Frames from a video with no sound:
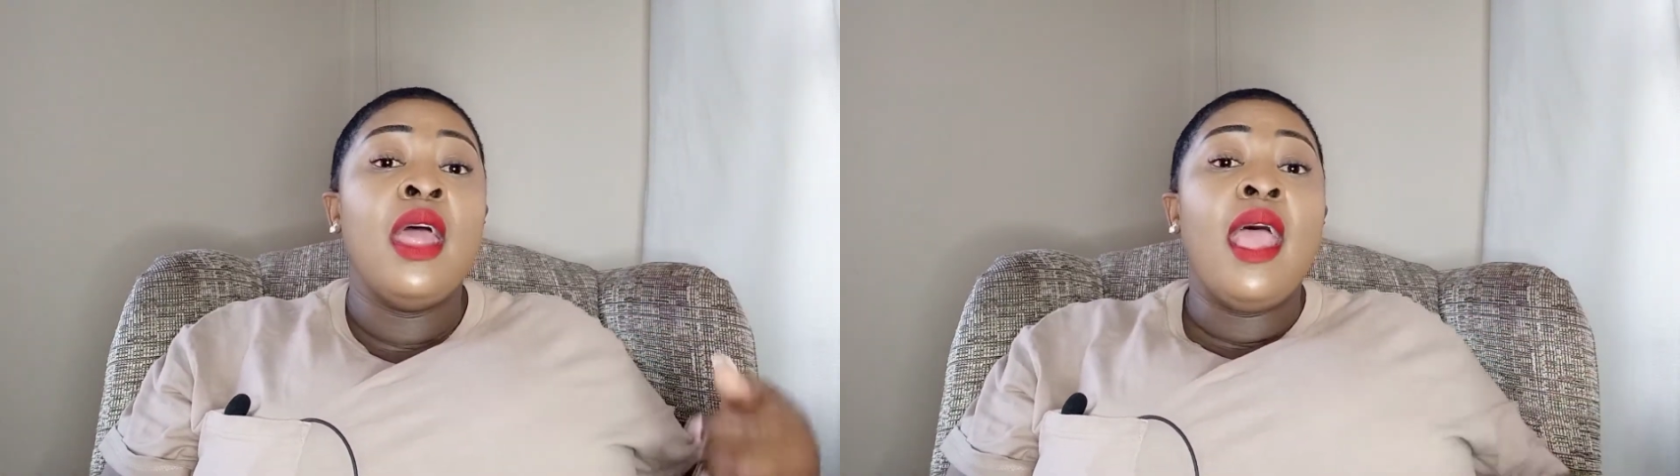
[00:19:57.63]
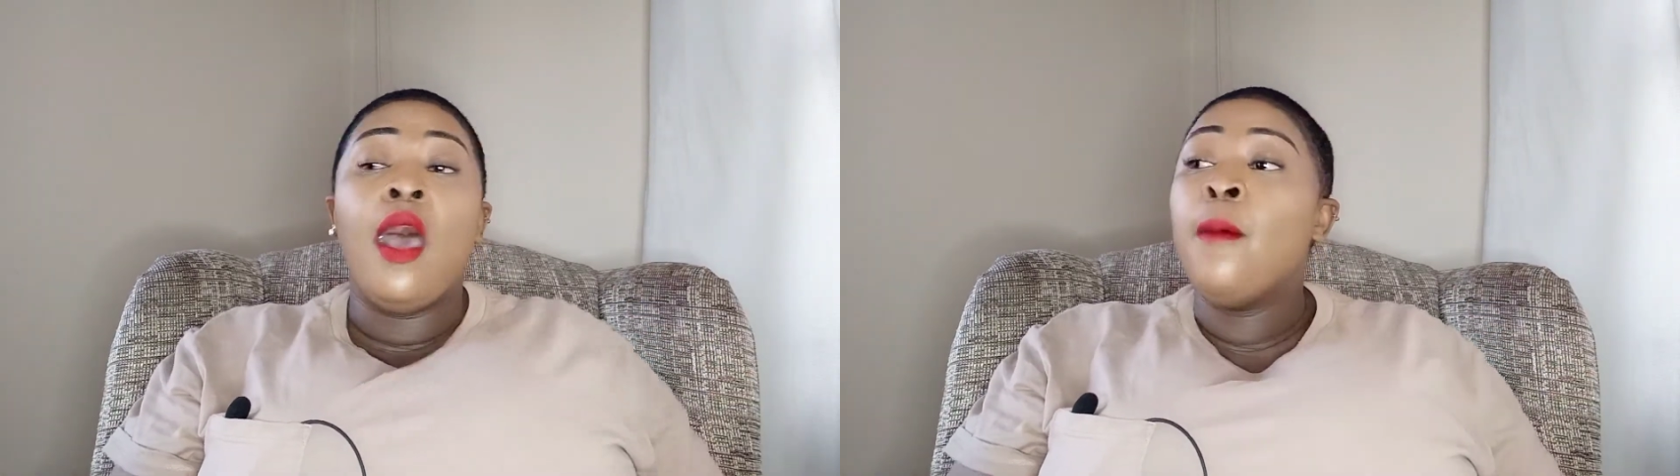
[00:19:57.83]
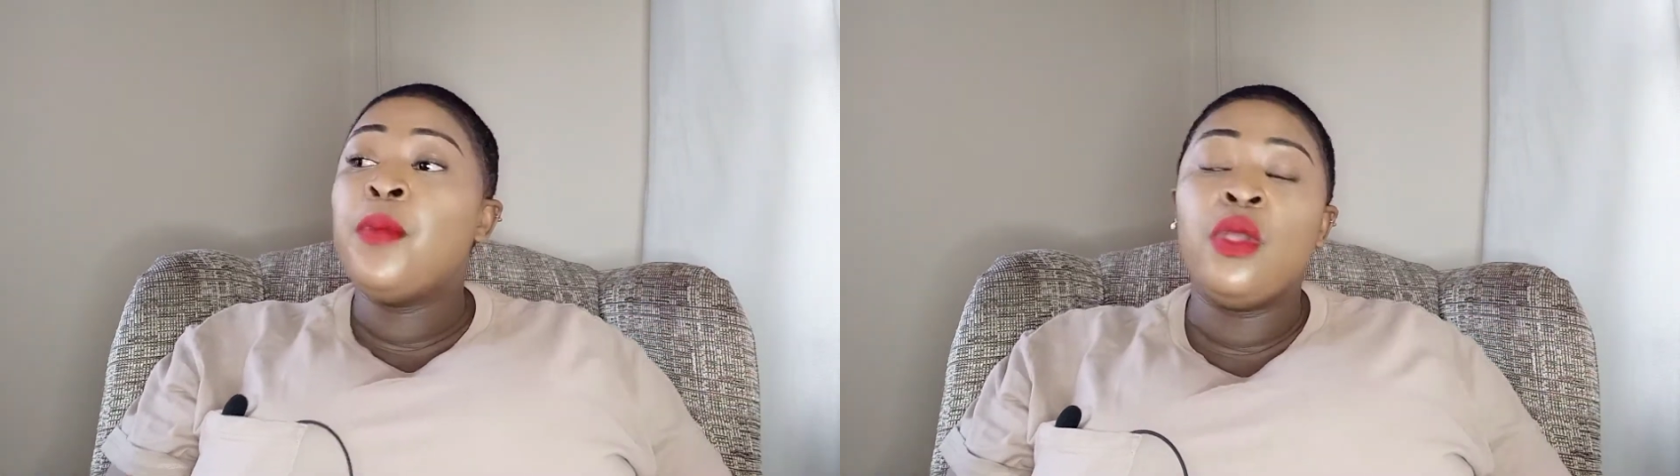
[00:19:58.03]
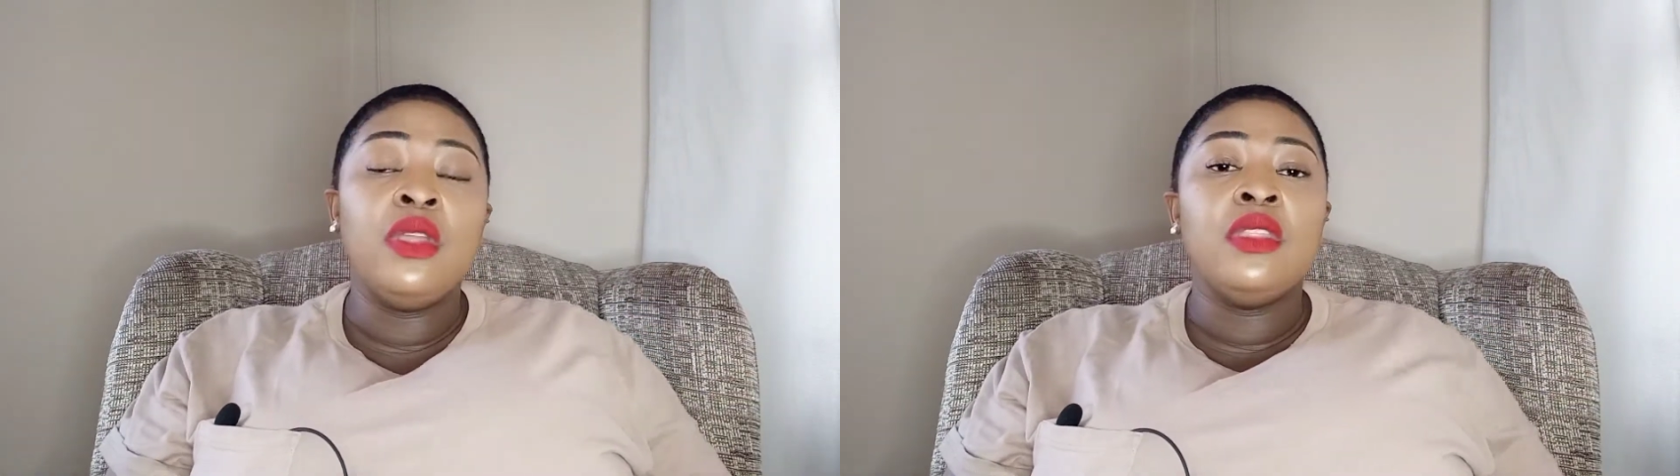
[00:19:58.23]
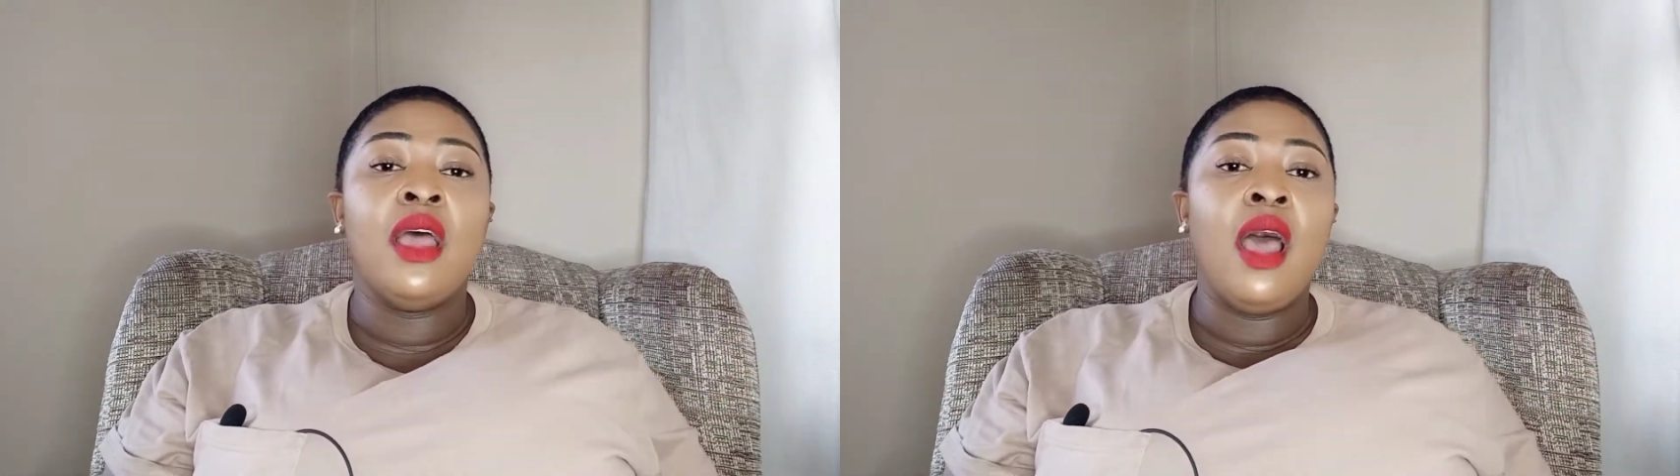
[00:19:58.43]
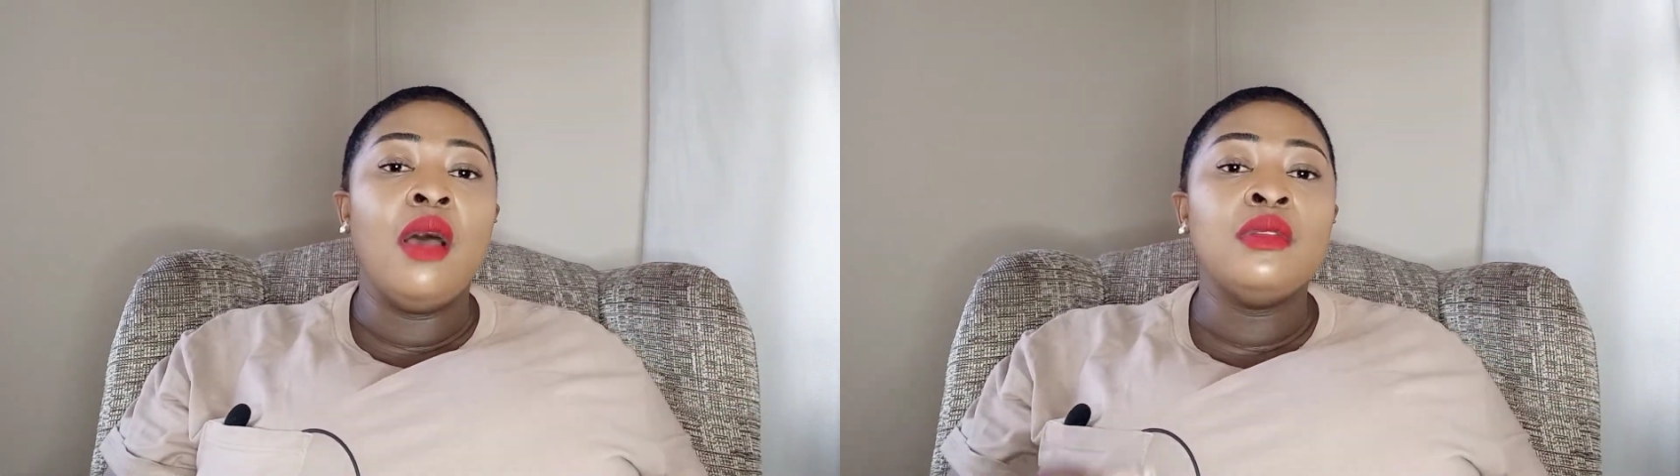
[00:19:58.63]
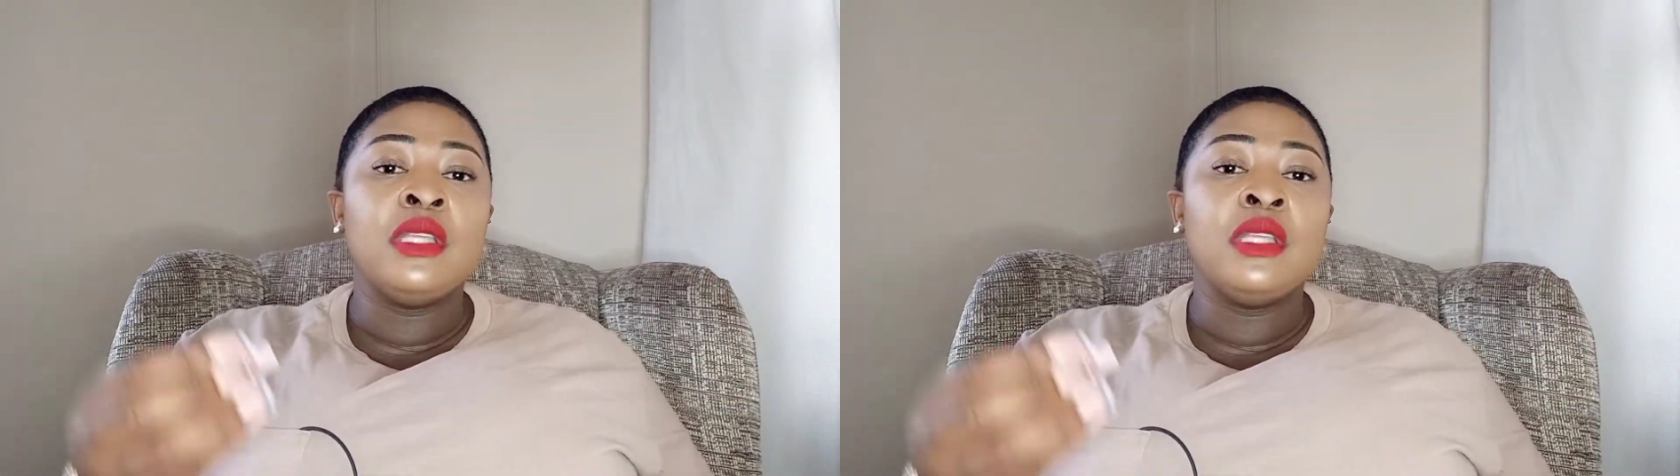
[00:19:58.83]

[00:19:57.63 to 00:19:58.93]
help you in the house,